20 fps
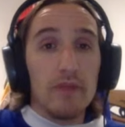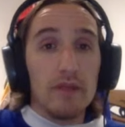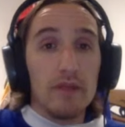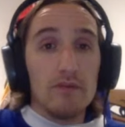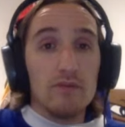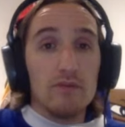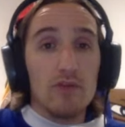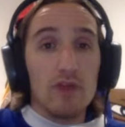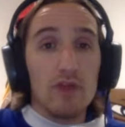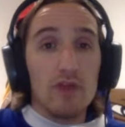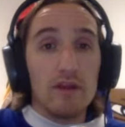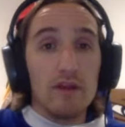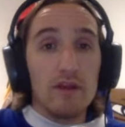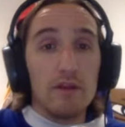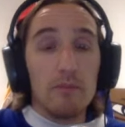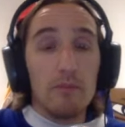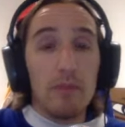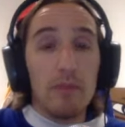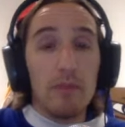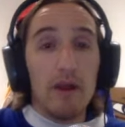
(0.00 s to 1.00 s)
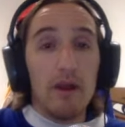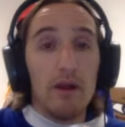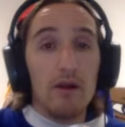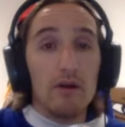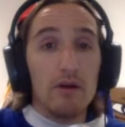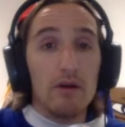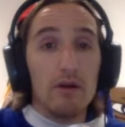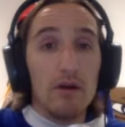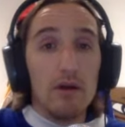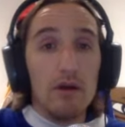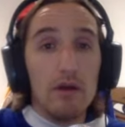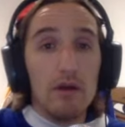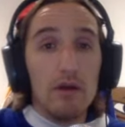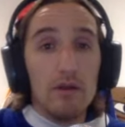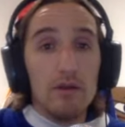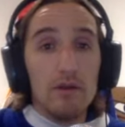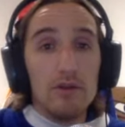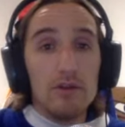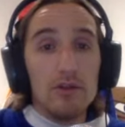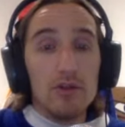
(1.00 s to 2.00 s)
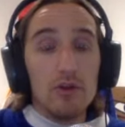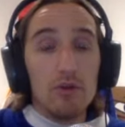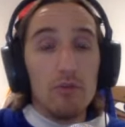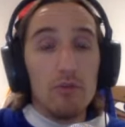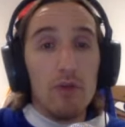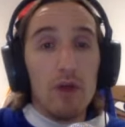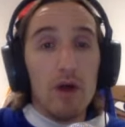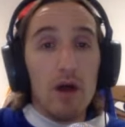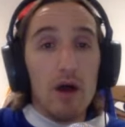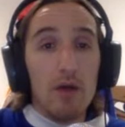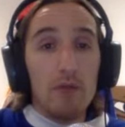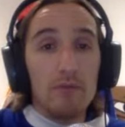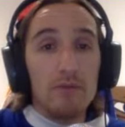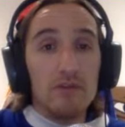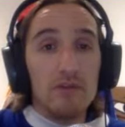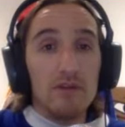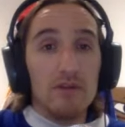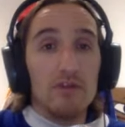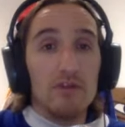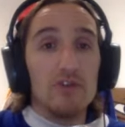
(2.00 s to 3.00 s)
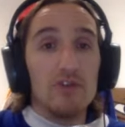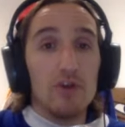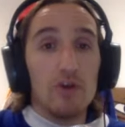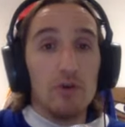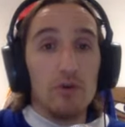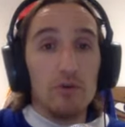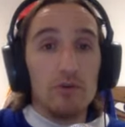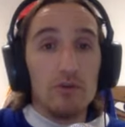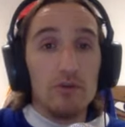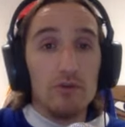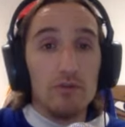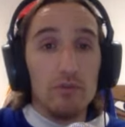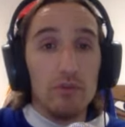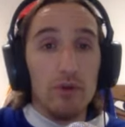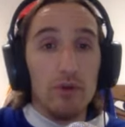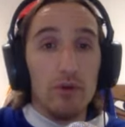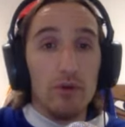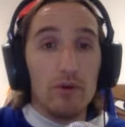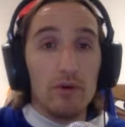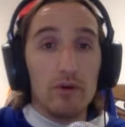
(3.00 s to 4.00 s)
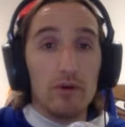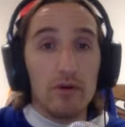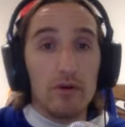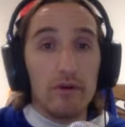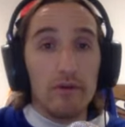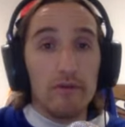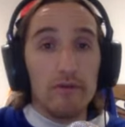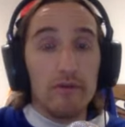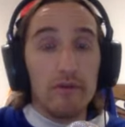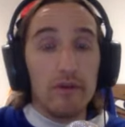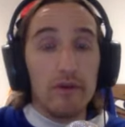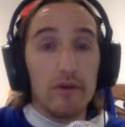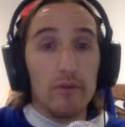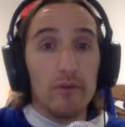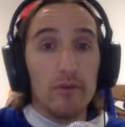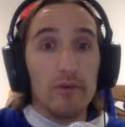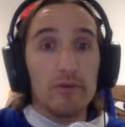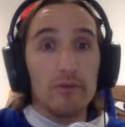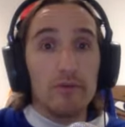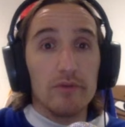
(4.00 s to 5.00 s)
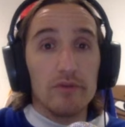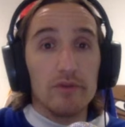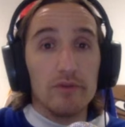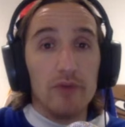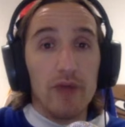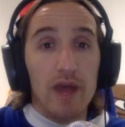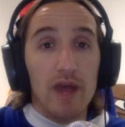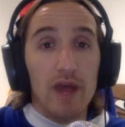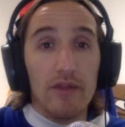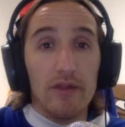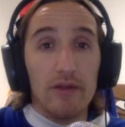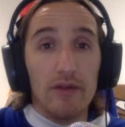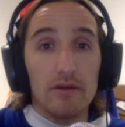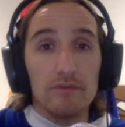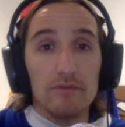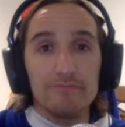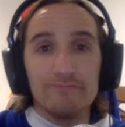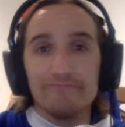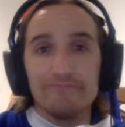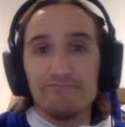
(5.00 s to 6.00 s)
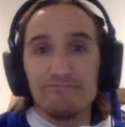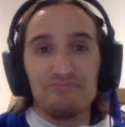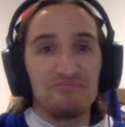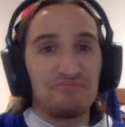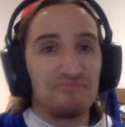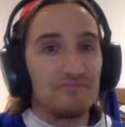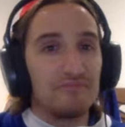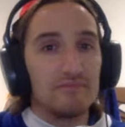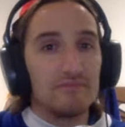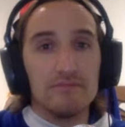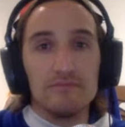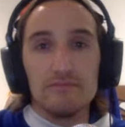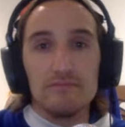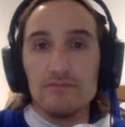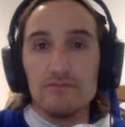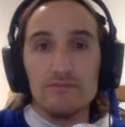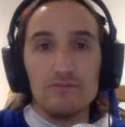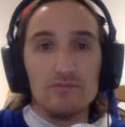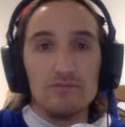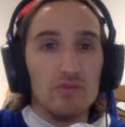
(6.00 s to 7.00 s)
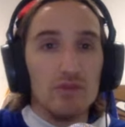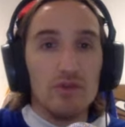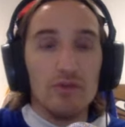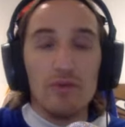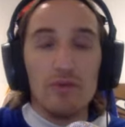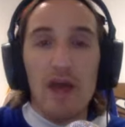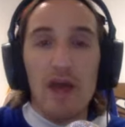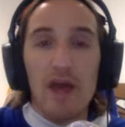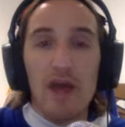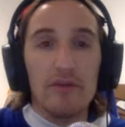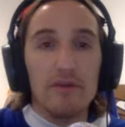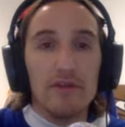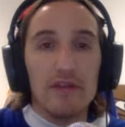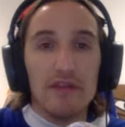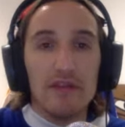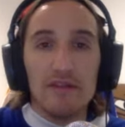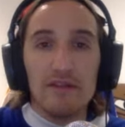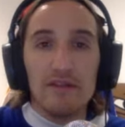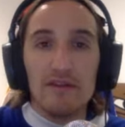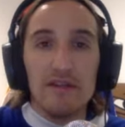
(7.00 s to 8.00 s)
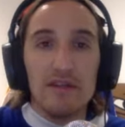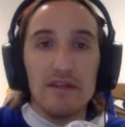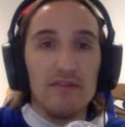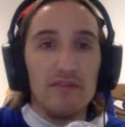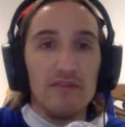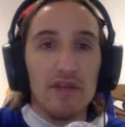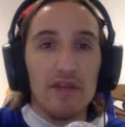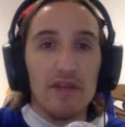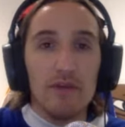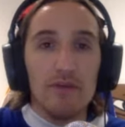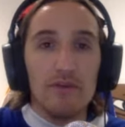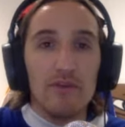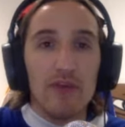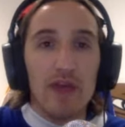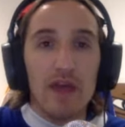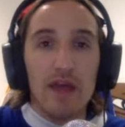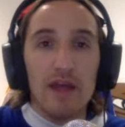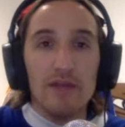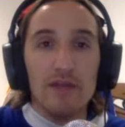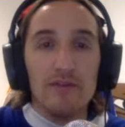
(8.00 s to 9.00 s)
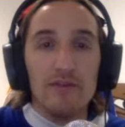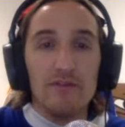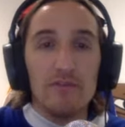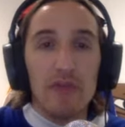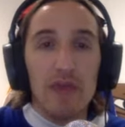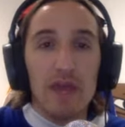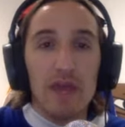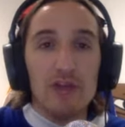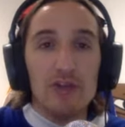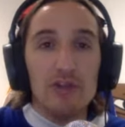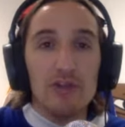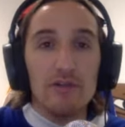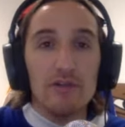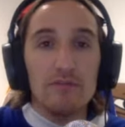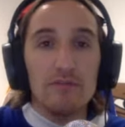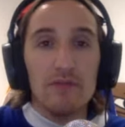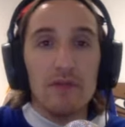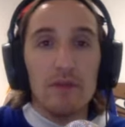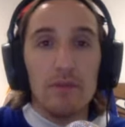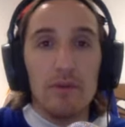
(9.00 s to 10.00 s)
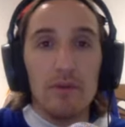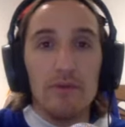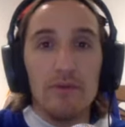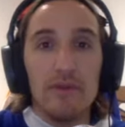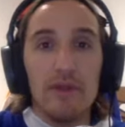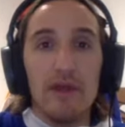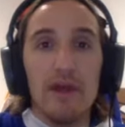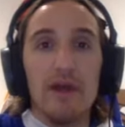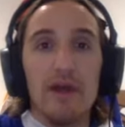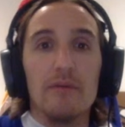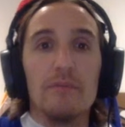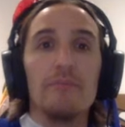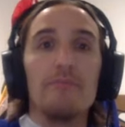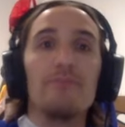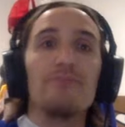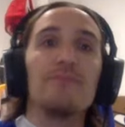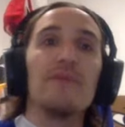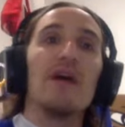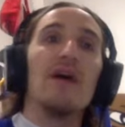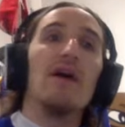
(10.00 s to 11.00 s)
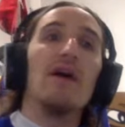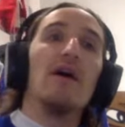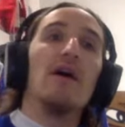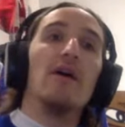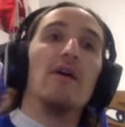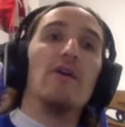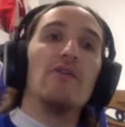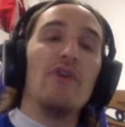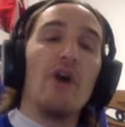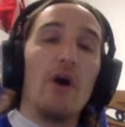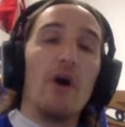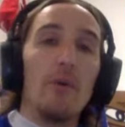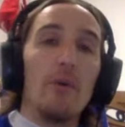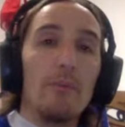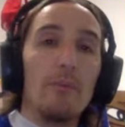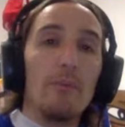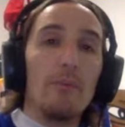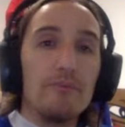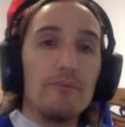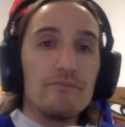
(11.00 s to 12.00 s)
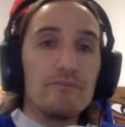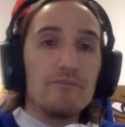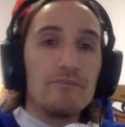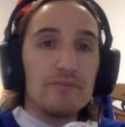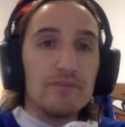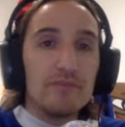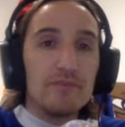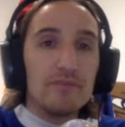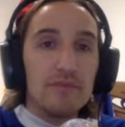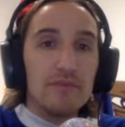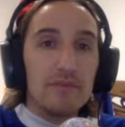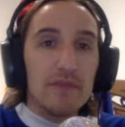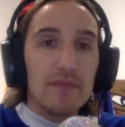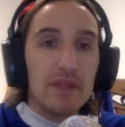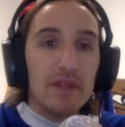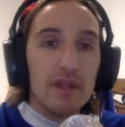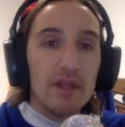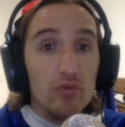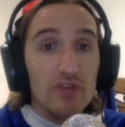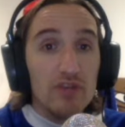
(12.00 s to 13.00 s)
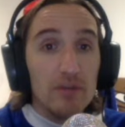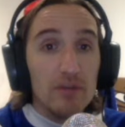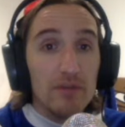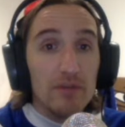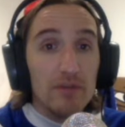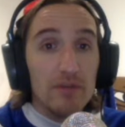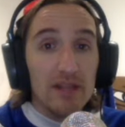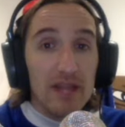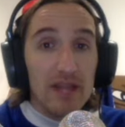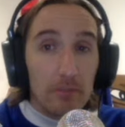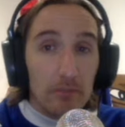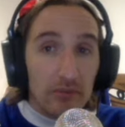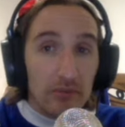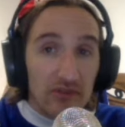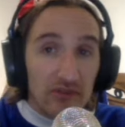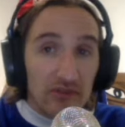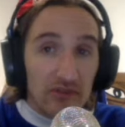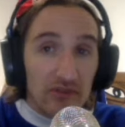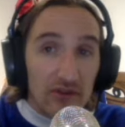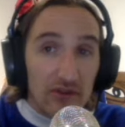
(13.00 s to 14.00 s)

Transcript: trying to compare the show Mom to the show Two Broke Girls? Like, which would you rather? Would rather take the TV outside and smash it. How about that? So I wanted to get